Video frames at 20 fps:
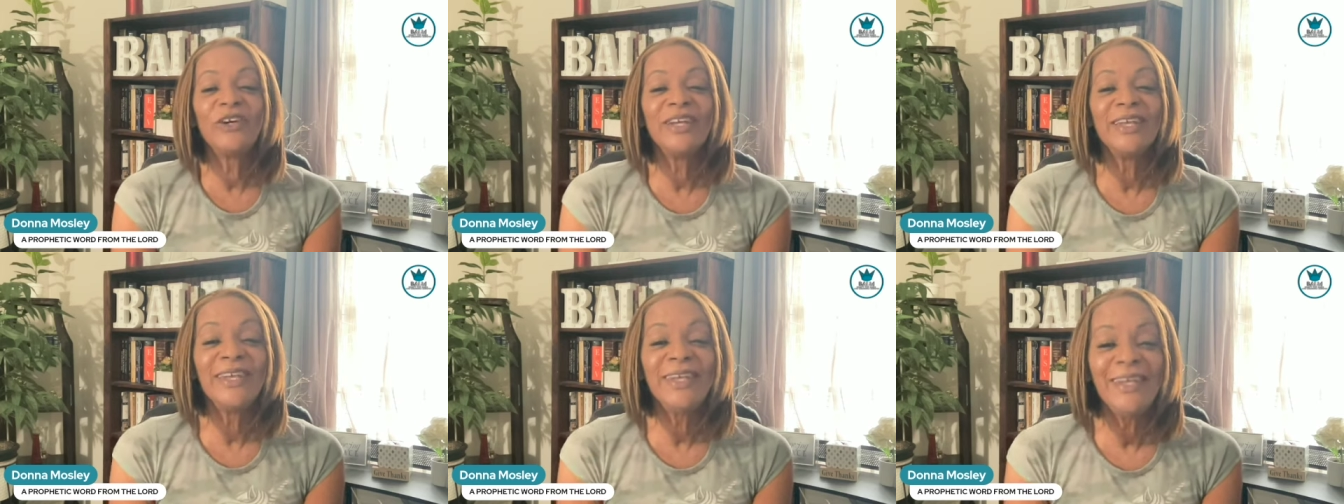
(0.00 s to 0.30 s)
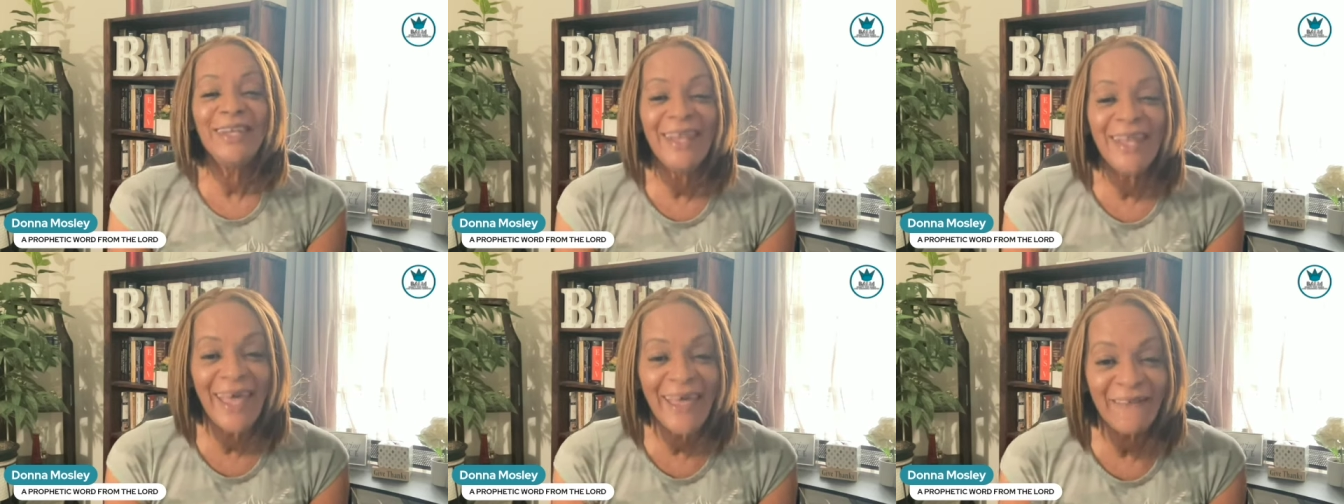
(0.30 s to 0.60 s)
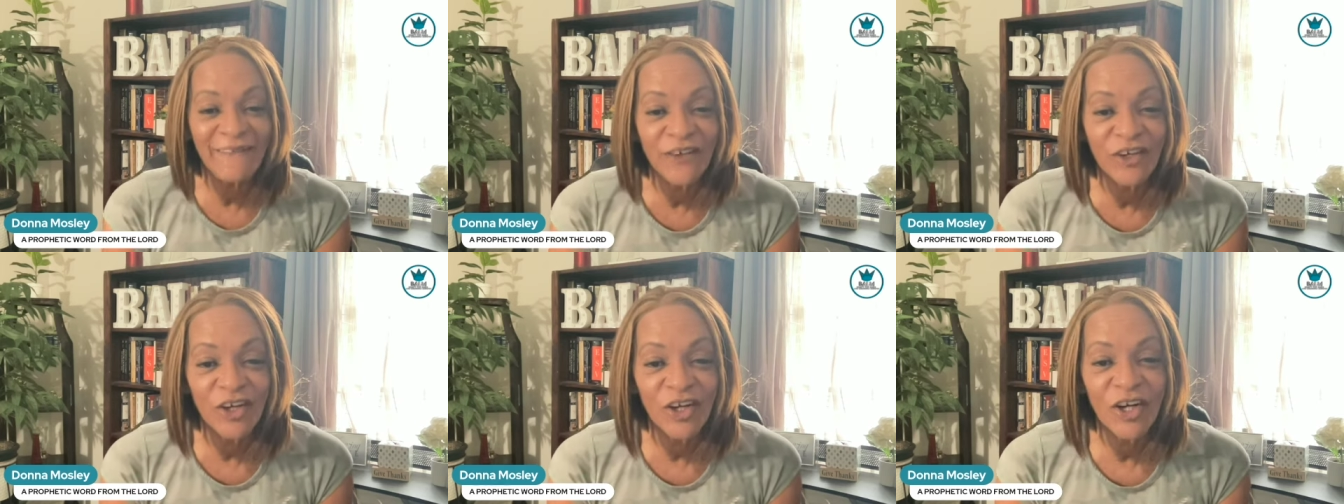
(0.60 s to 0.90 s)

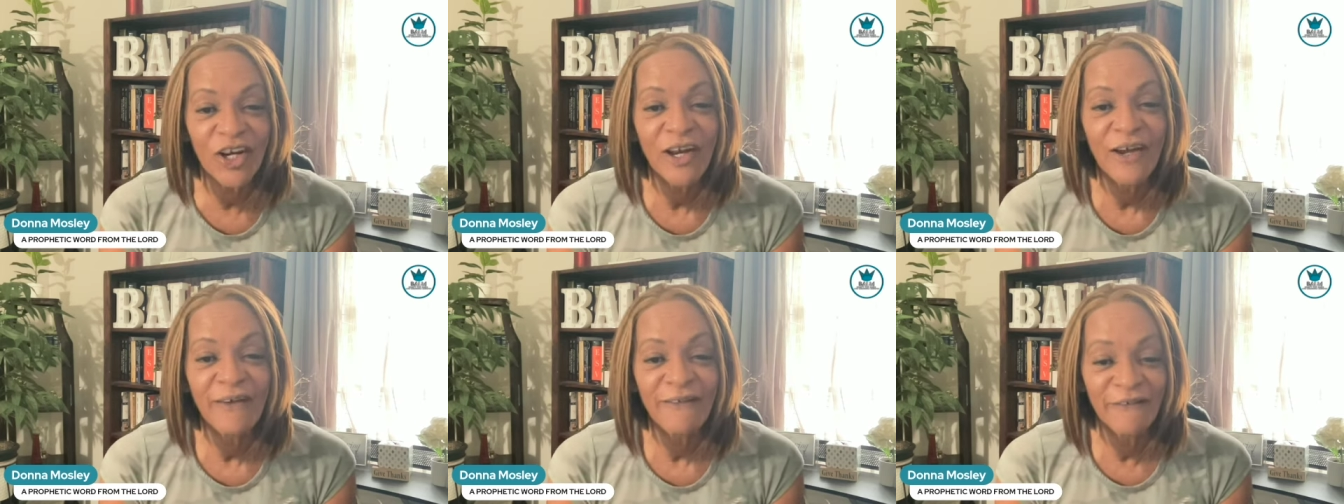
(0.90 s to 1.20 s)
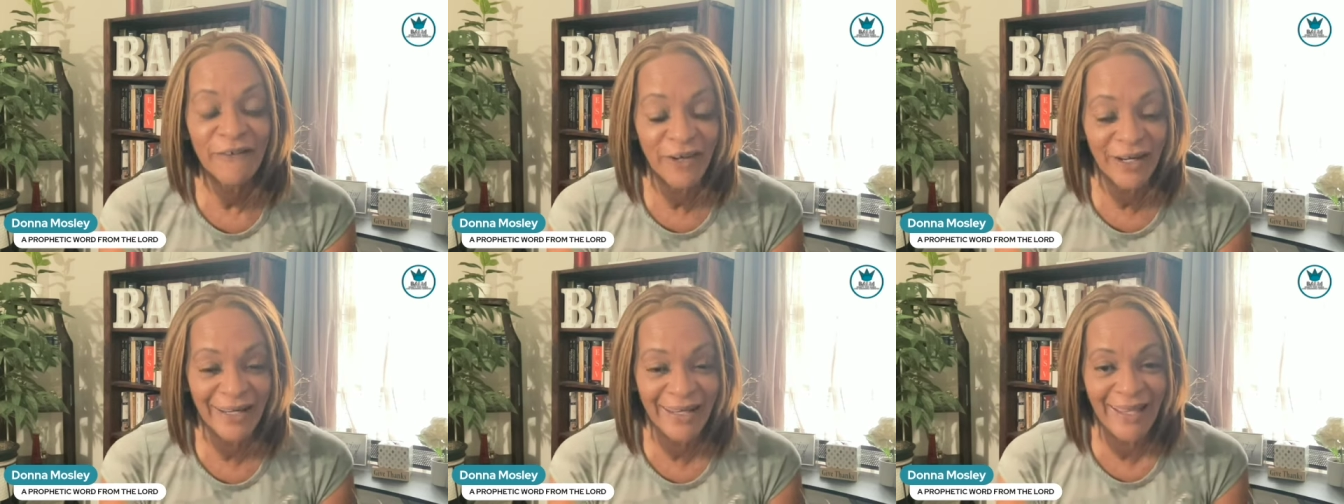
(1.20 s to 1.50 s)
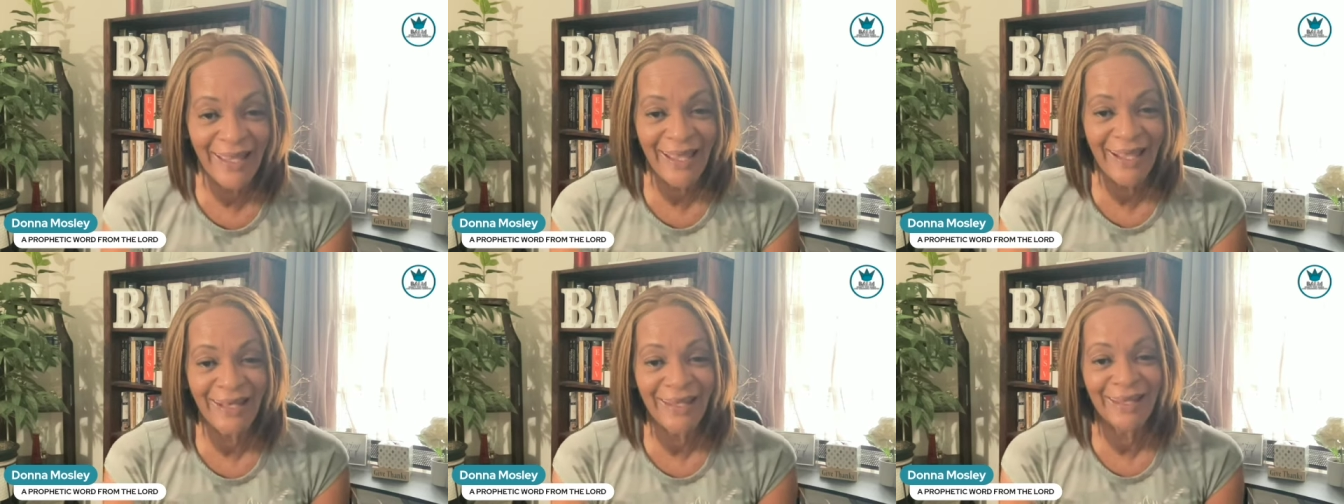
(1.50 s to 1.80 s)
never
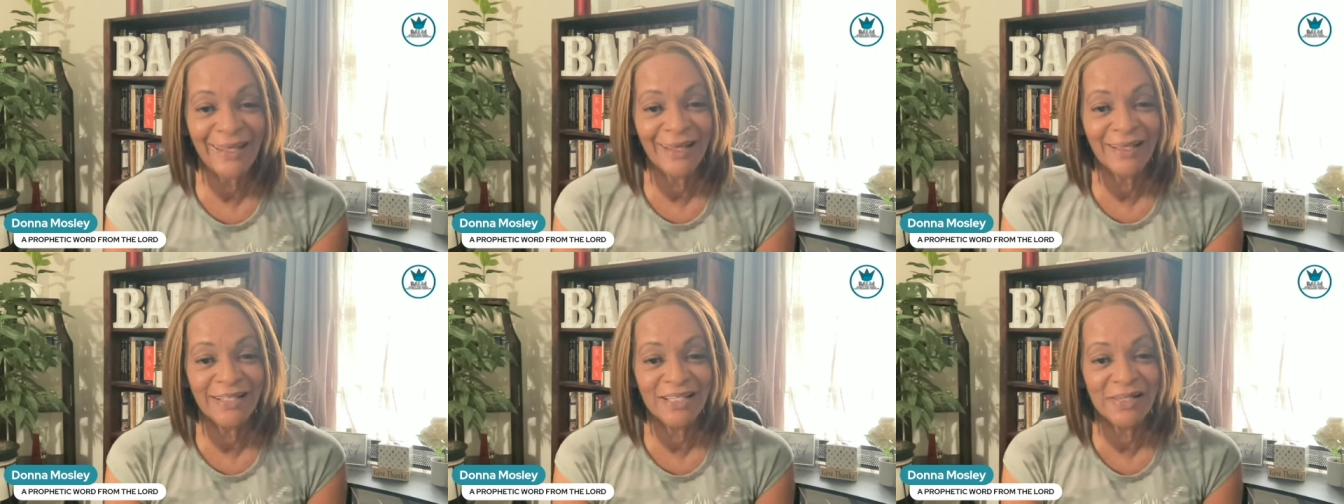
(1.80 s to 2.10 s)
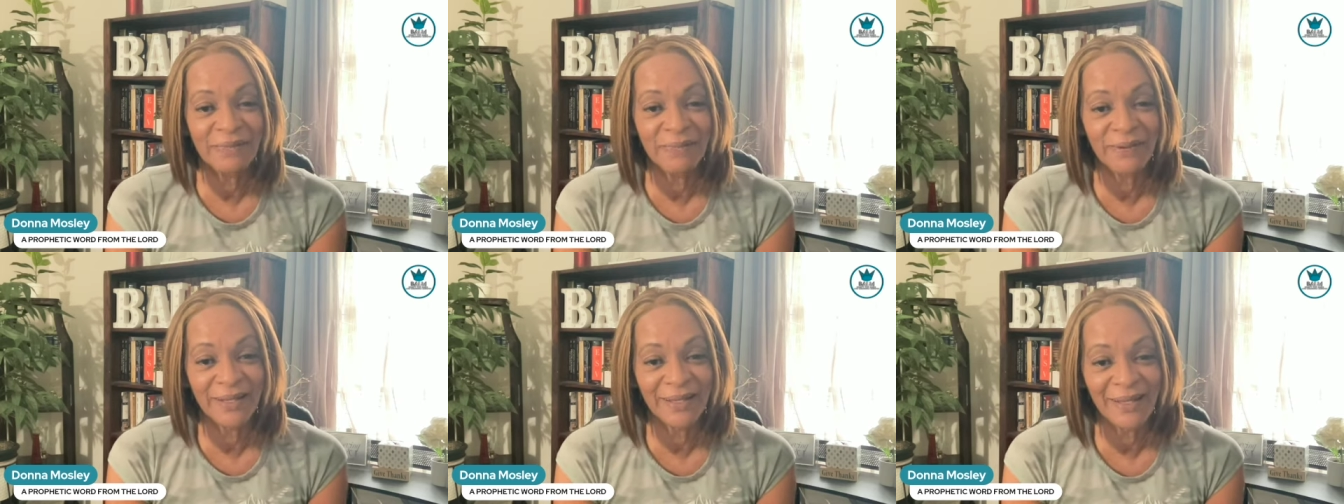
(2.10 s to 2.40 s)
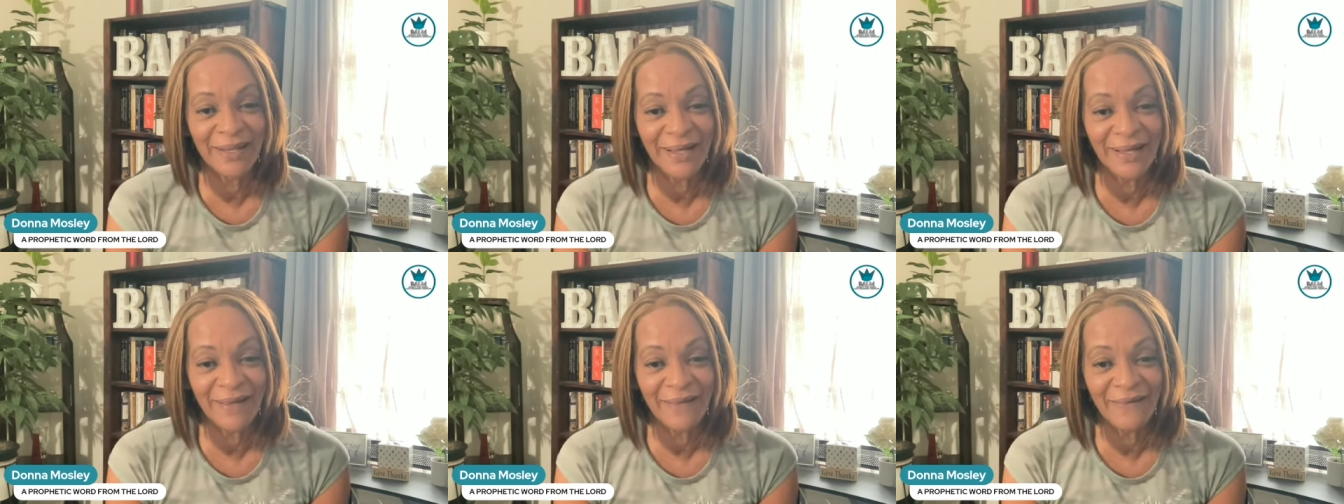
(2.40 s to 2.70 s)
forgetting us,
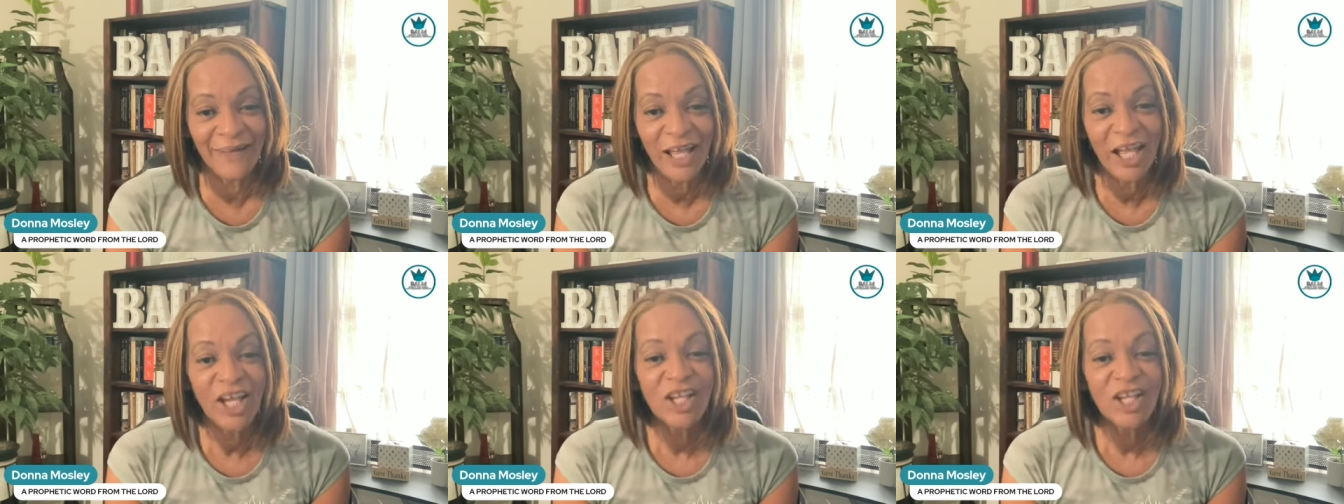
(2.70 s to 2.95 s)
beloved.